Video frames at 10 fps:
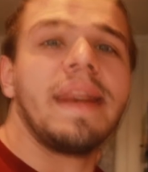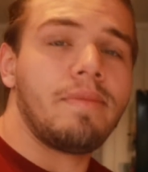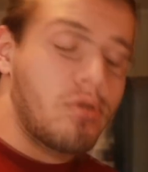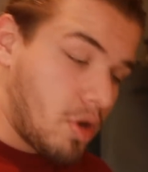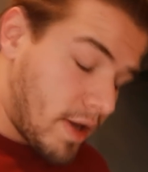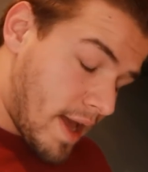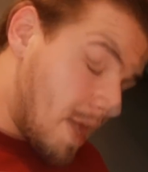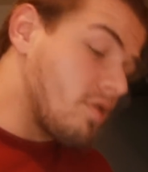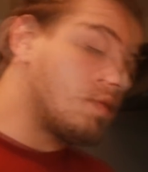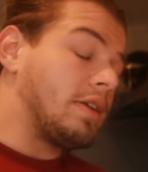and then we're going to
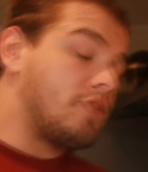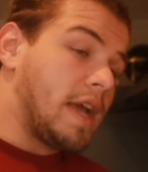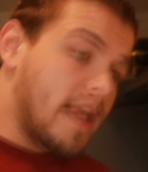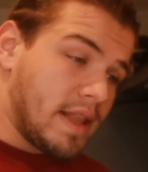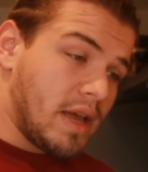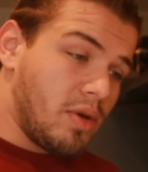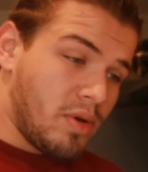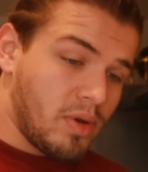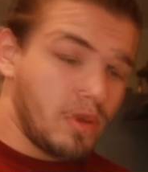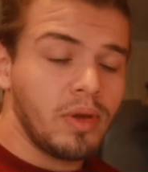actually train
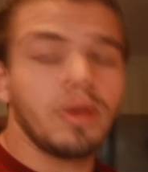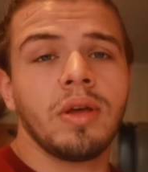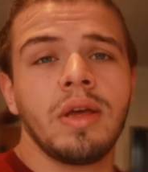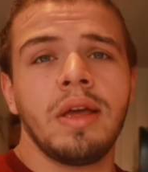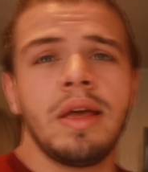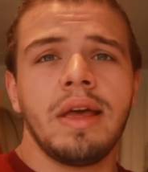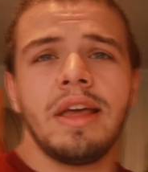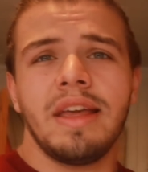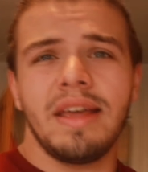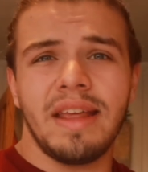now,
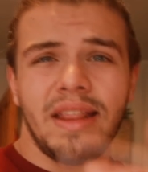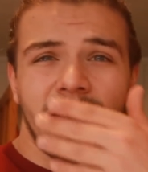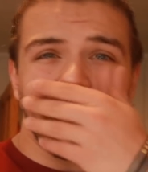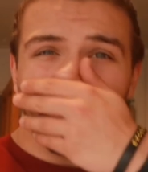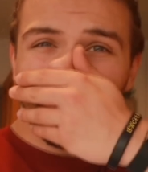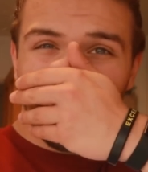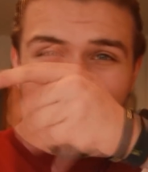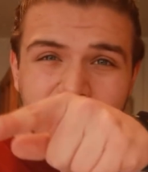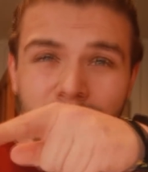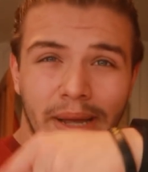and we
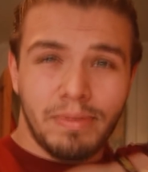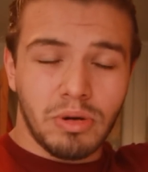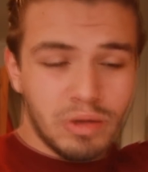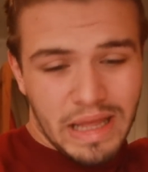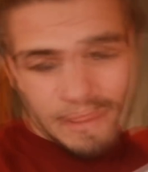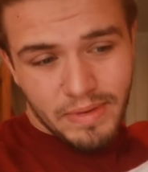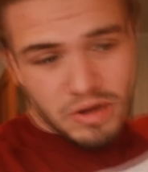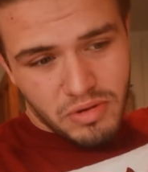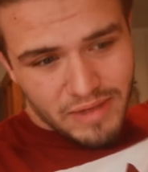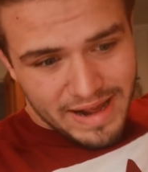need to buy protein
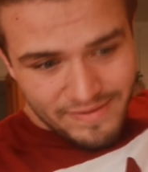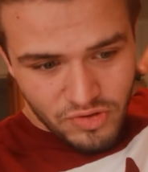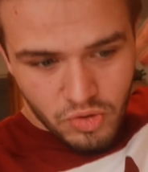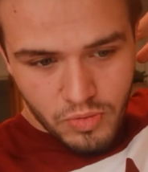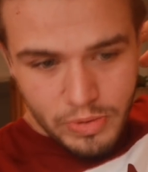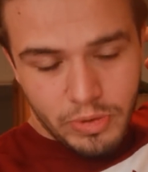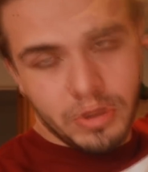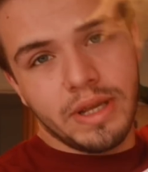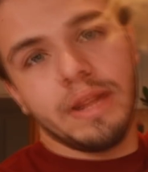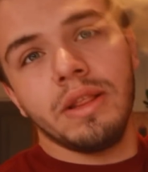because we have no
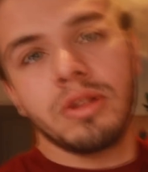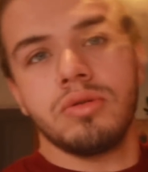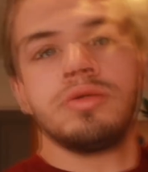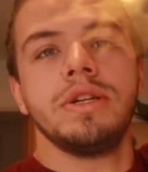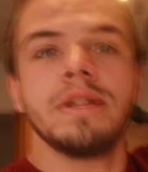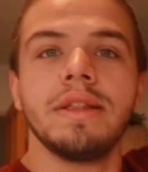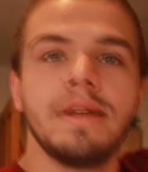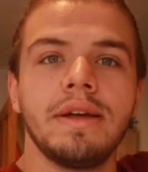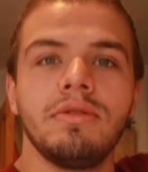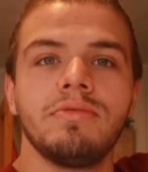protein sources in
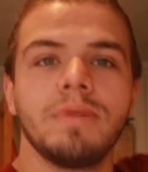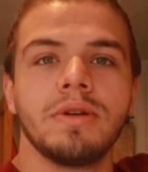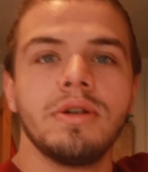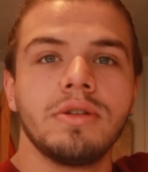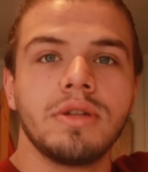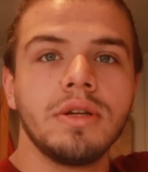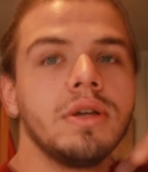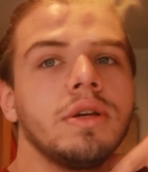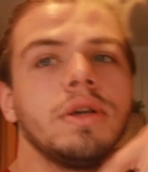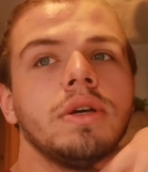the house, because
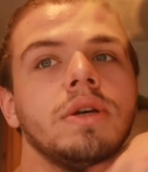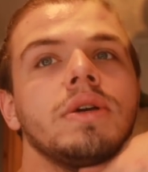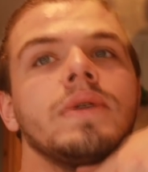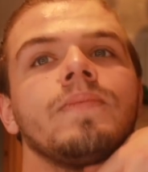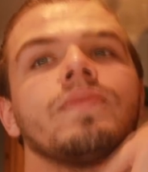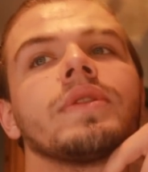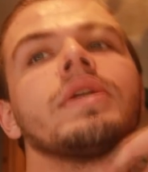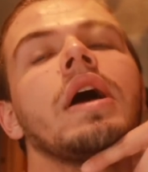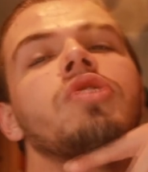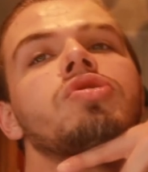
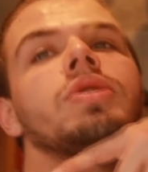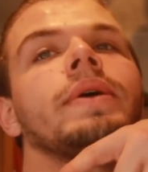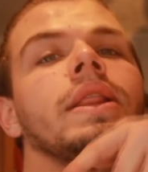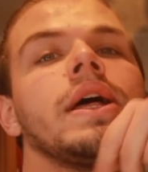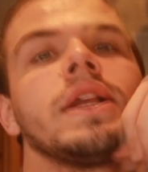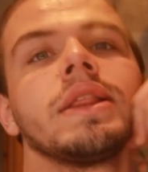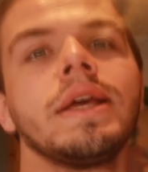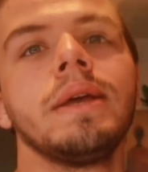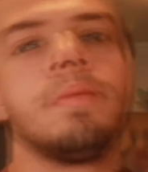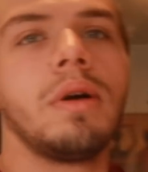I should have went last
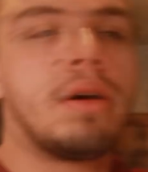night,